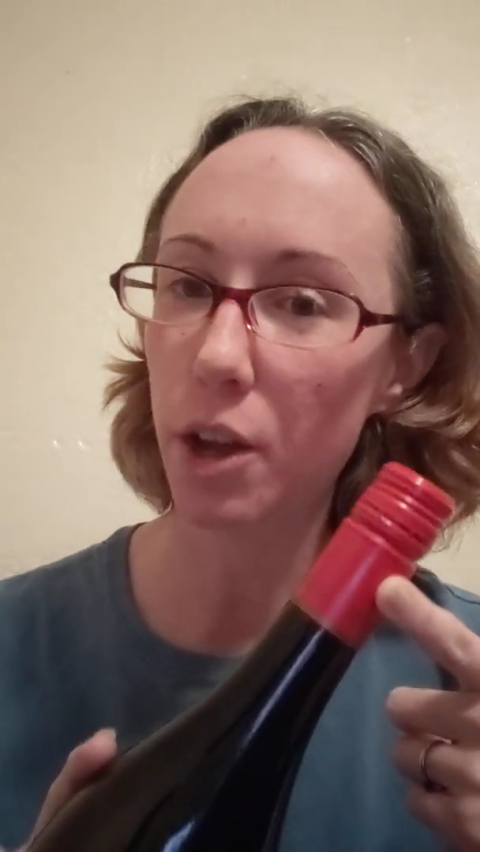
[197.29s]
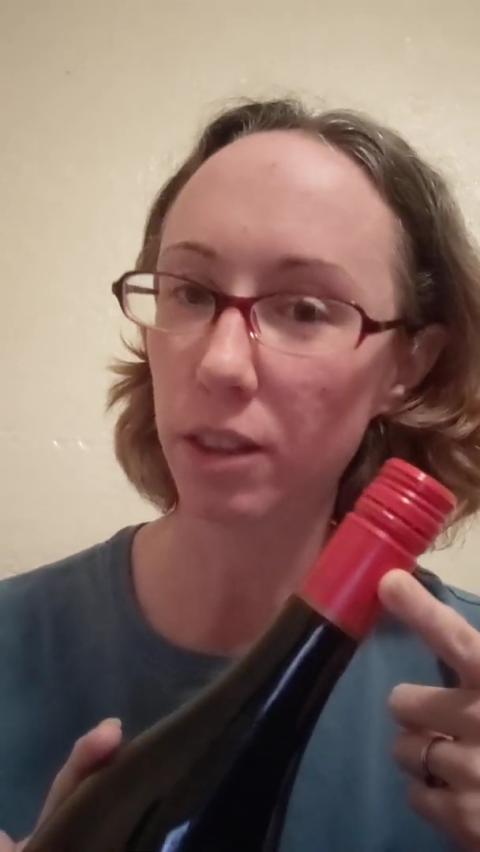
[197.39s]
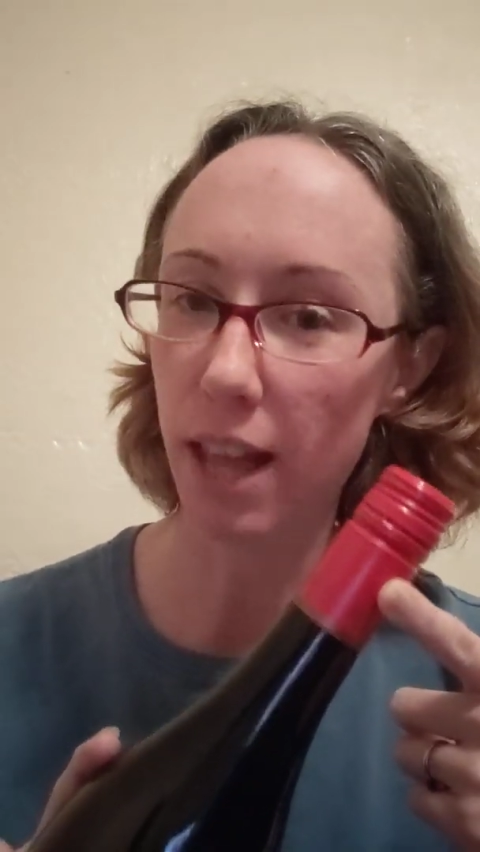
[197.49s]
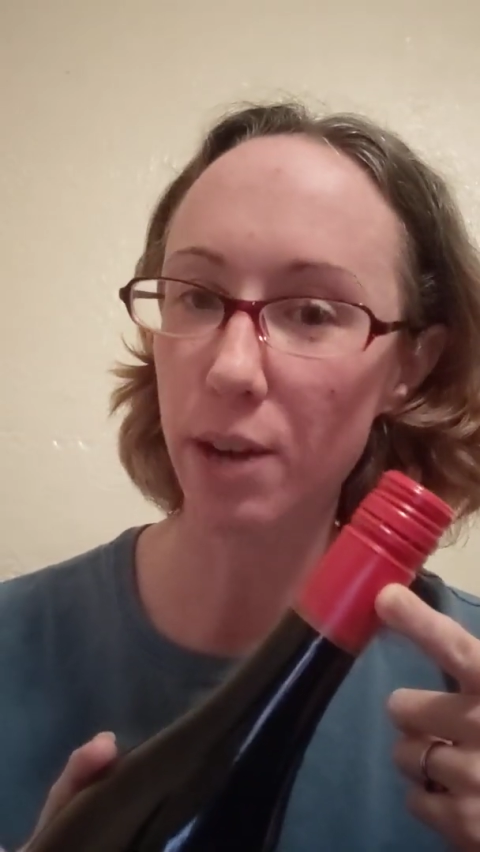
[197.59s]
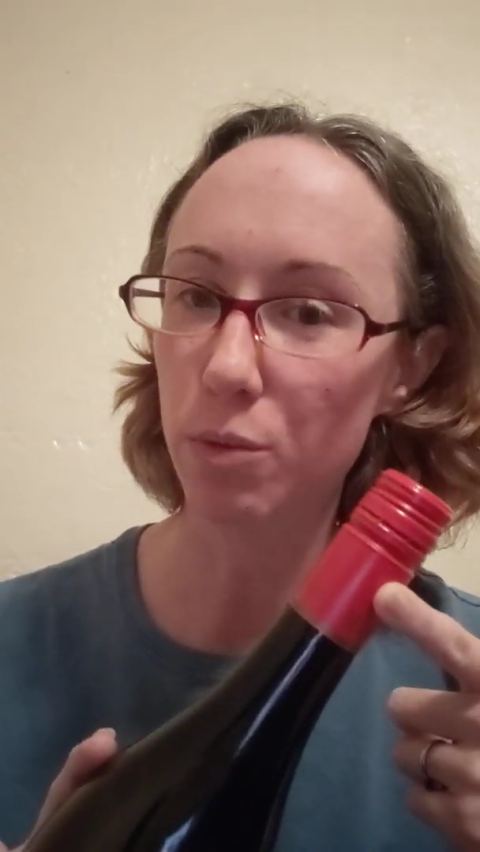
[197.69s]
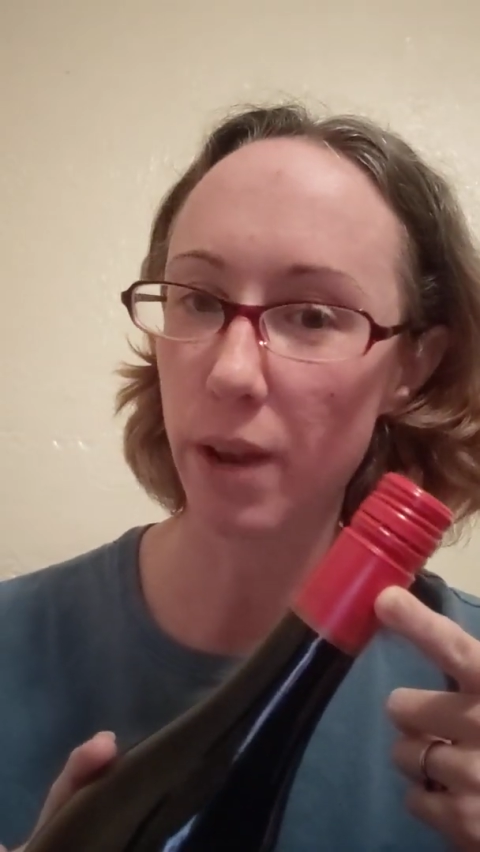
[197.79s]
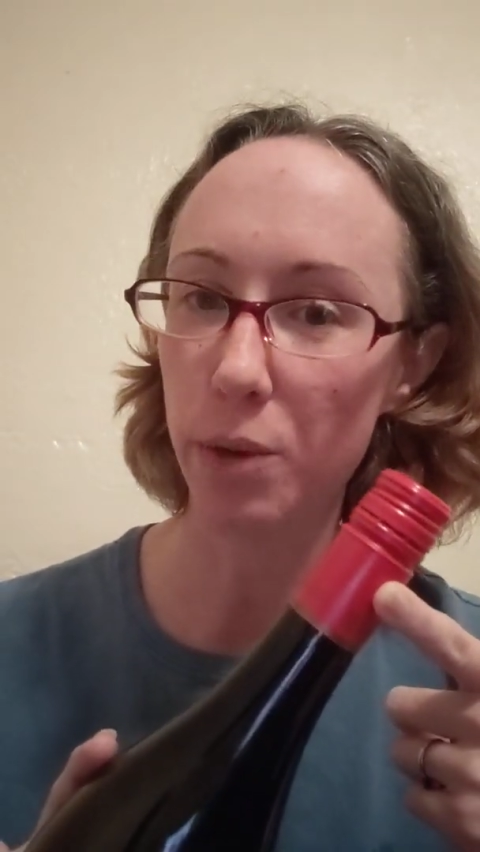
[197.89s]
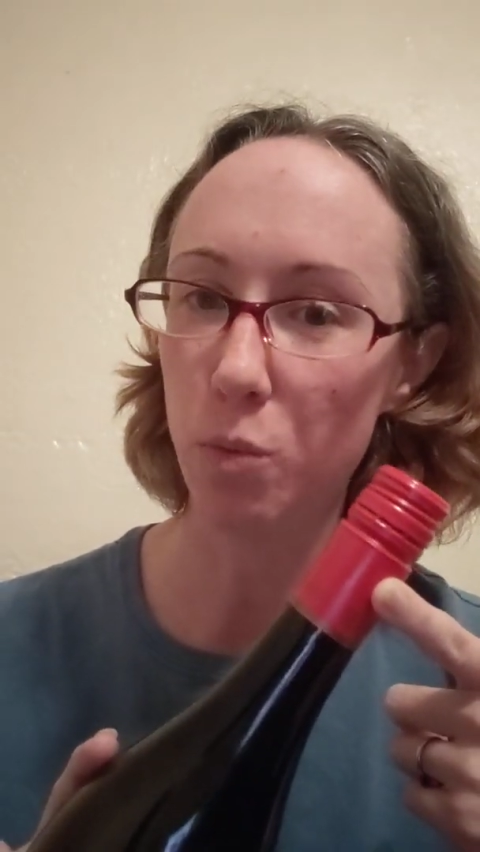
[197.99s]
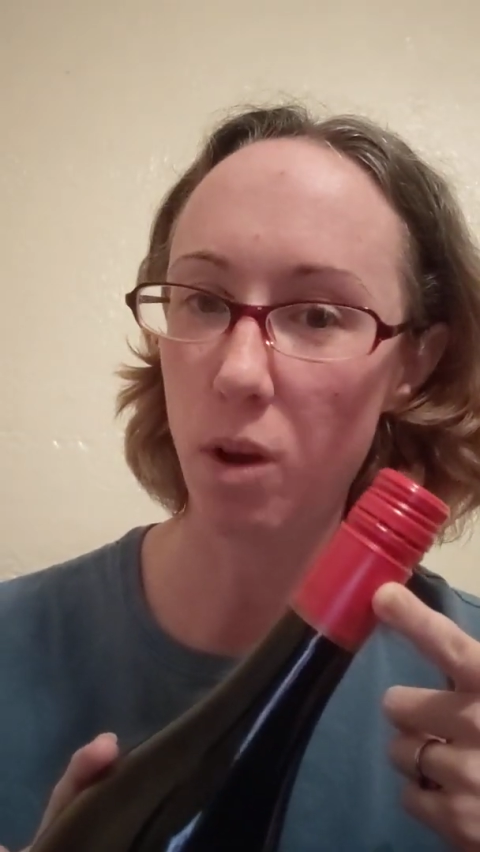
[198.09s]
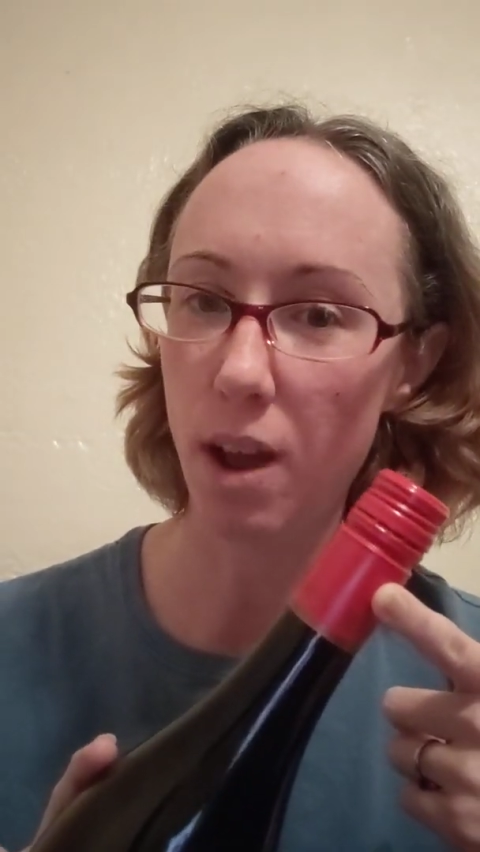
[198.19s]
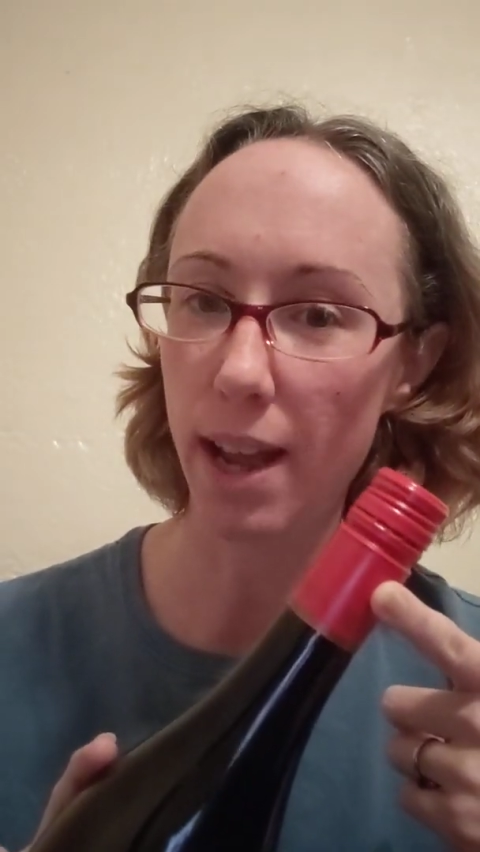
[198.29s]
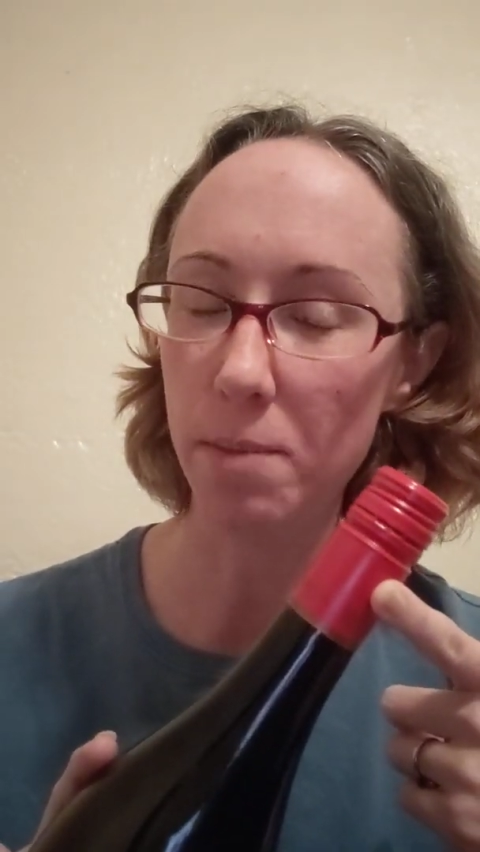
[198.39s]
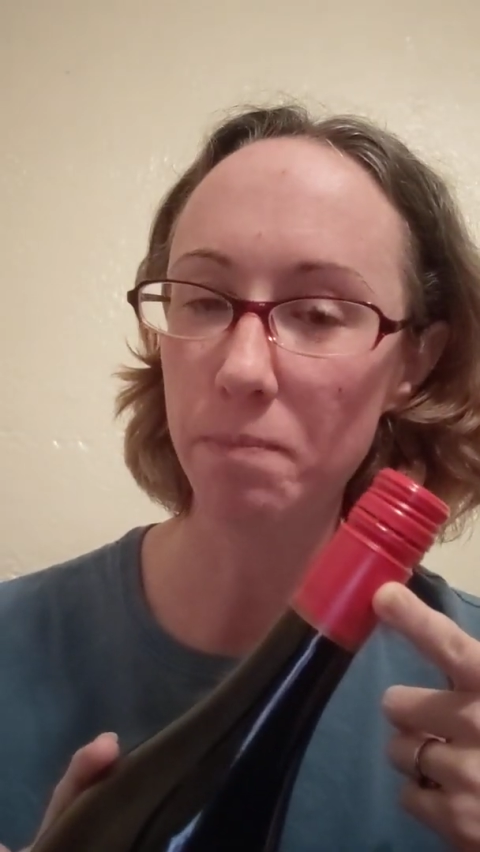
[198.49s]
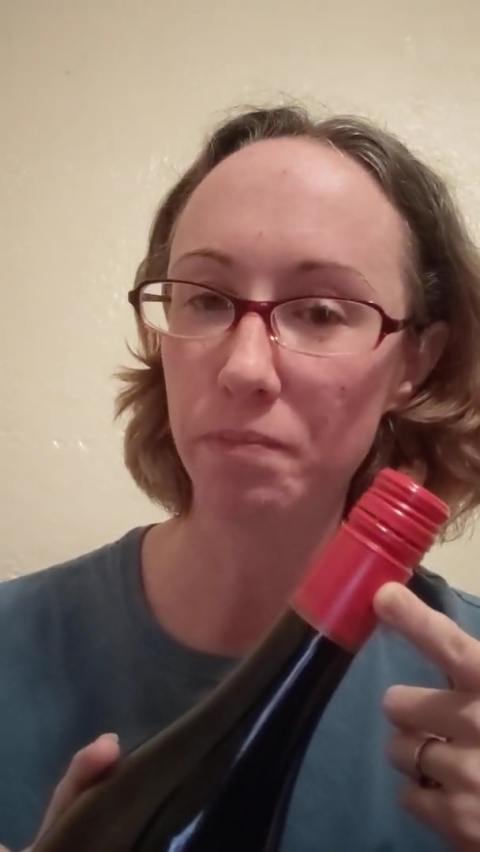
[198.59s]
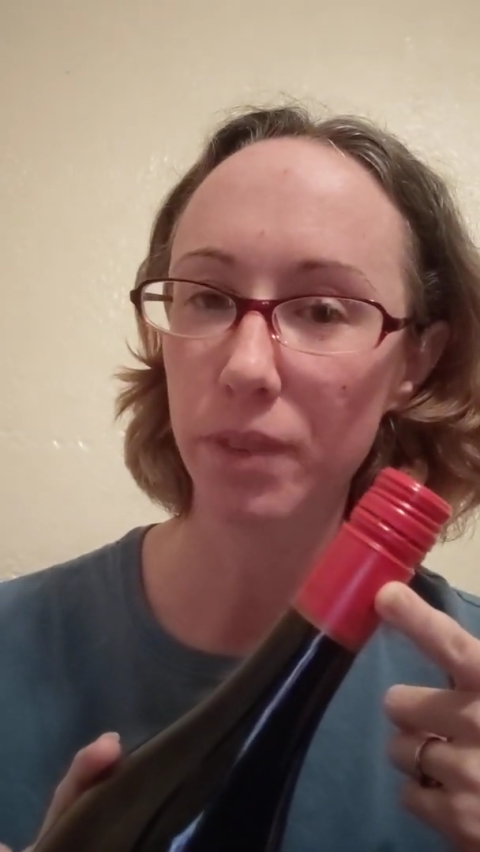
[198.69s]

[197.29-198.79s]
a light red wine,